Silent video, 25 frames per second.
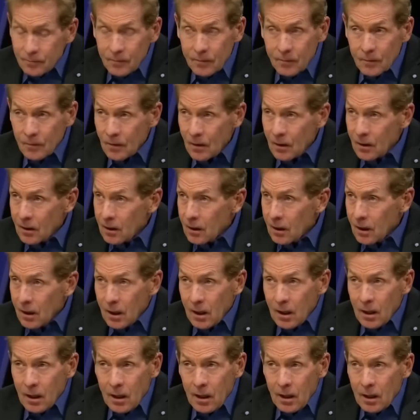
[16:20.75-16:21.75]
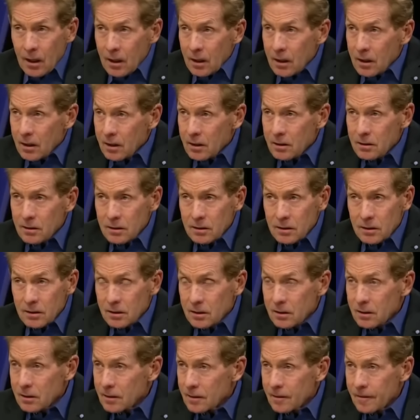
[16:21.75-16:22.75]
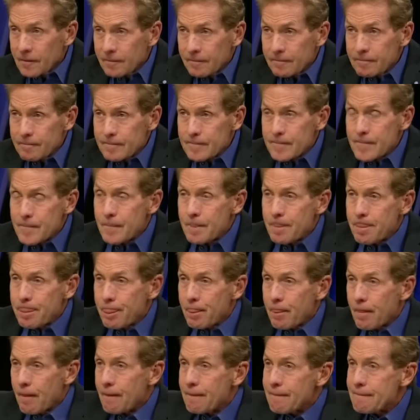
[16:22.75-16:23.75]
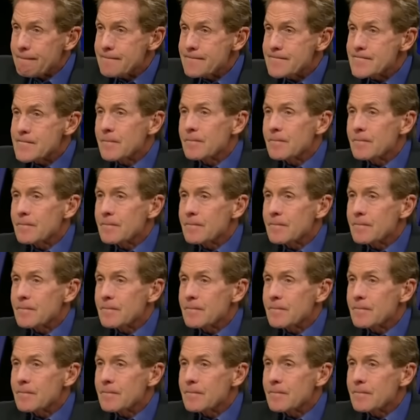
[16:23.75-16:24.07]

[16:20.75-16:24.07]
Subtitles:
This person isn't speaking.